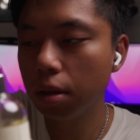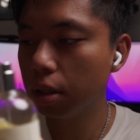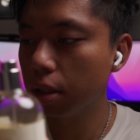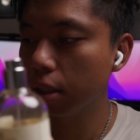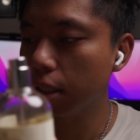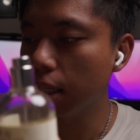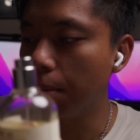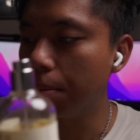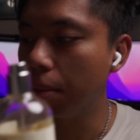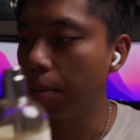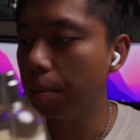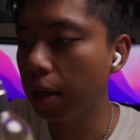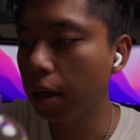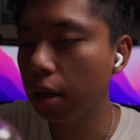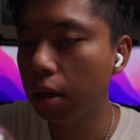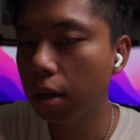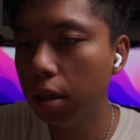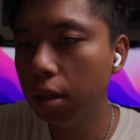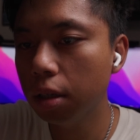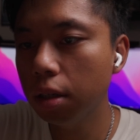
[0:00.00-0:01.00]
snap it
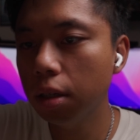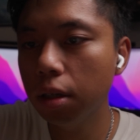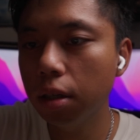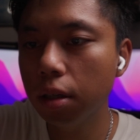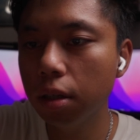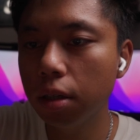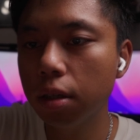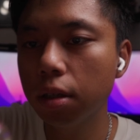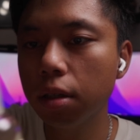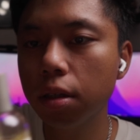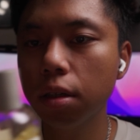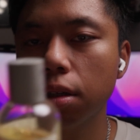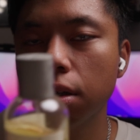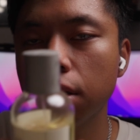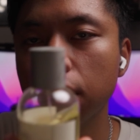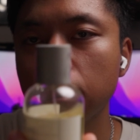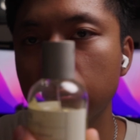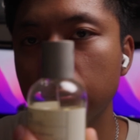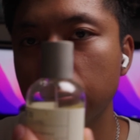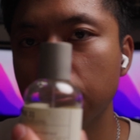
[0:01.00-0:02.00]
back on.
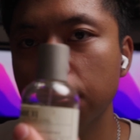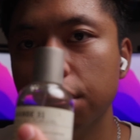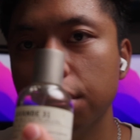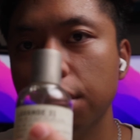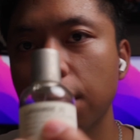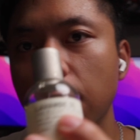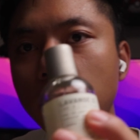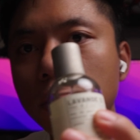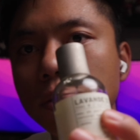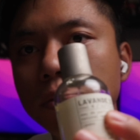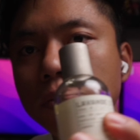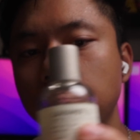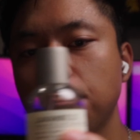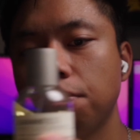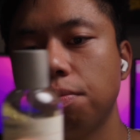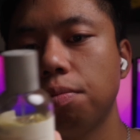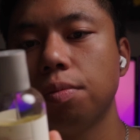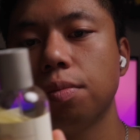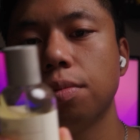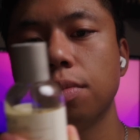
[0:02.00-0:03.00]
Good to go.
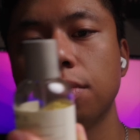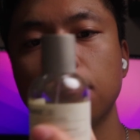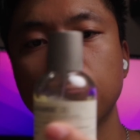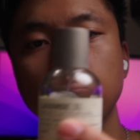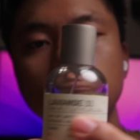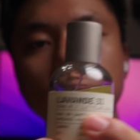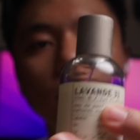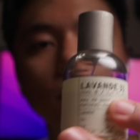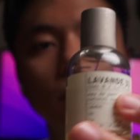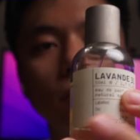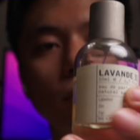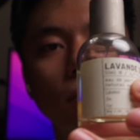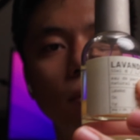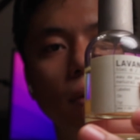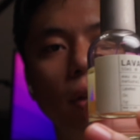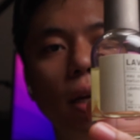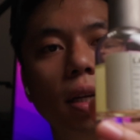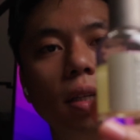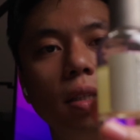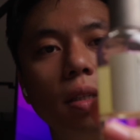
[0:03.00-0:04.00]

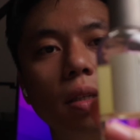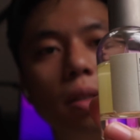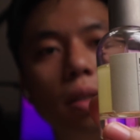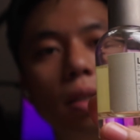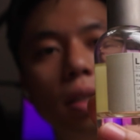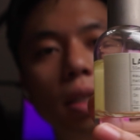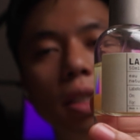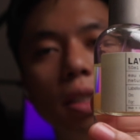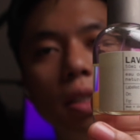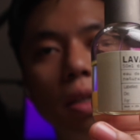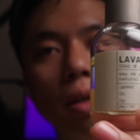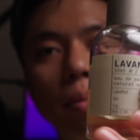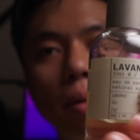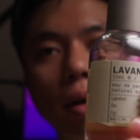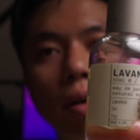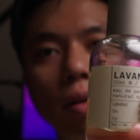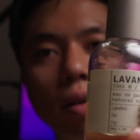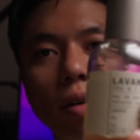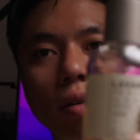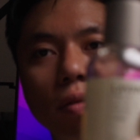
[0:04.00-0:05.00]
That is a decent
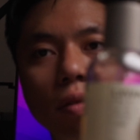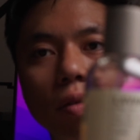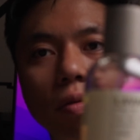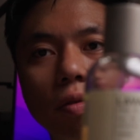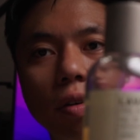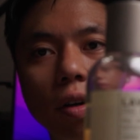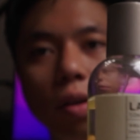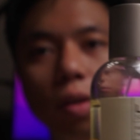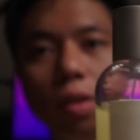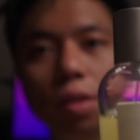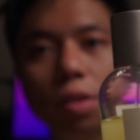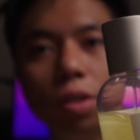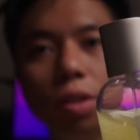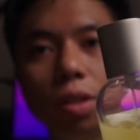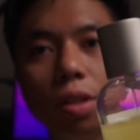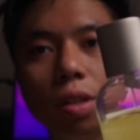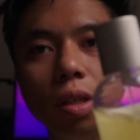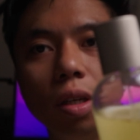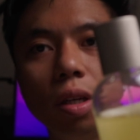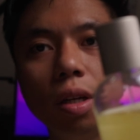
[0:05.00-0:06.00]
amount of the fragrance
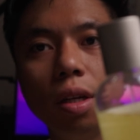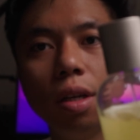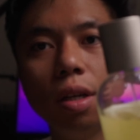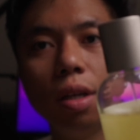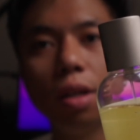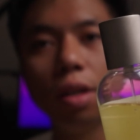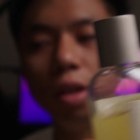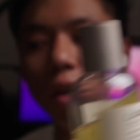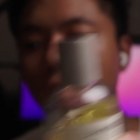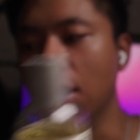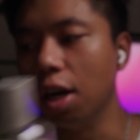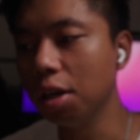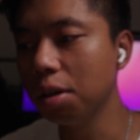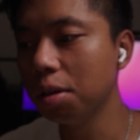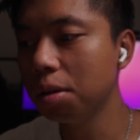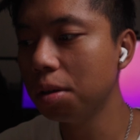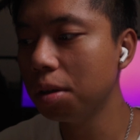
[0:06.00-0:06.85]
just gone.